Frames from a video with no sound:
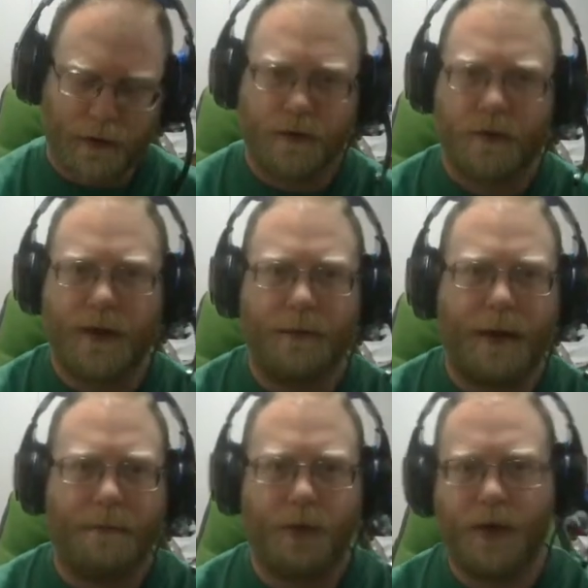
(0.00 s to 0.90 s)
we can
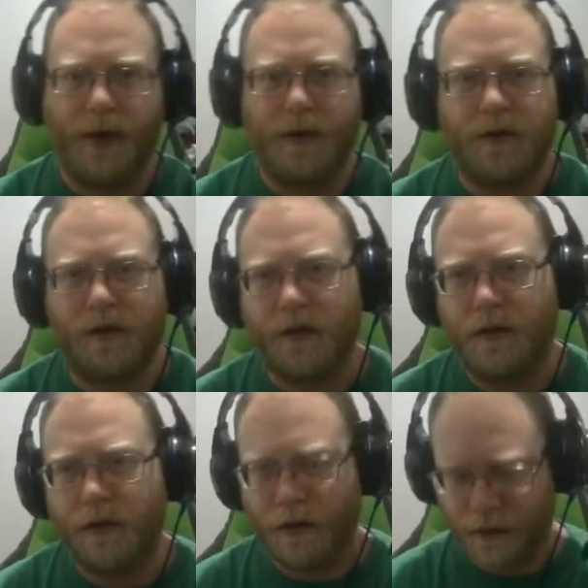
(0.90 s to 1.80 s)
buy buoys.
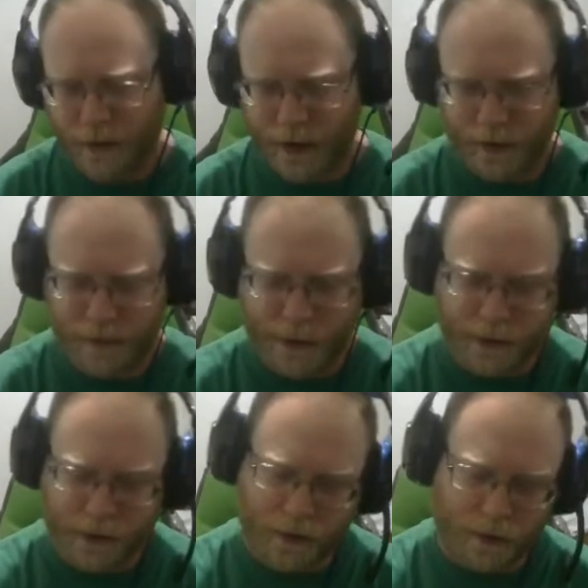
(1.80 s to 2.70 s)
If I
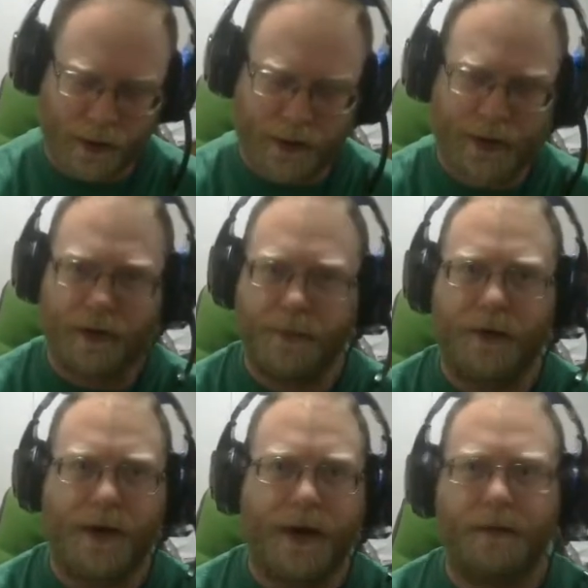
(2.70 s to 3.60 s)
spelled it correctly, it would be
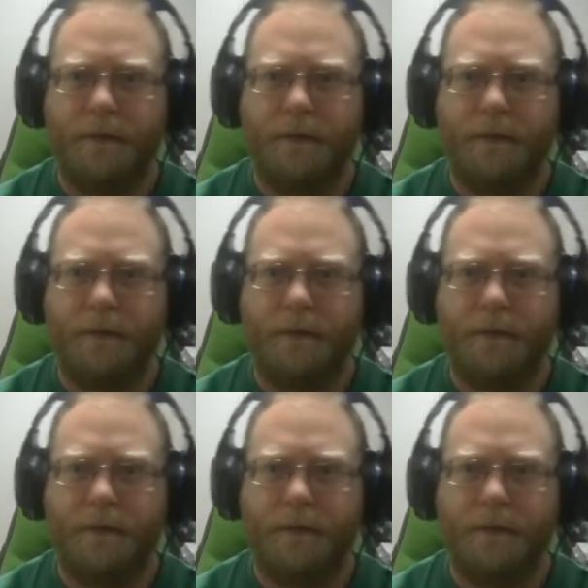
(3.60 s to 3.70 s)
great.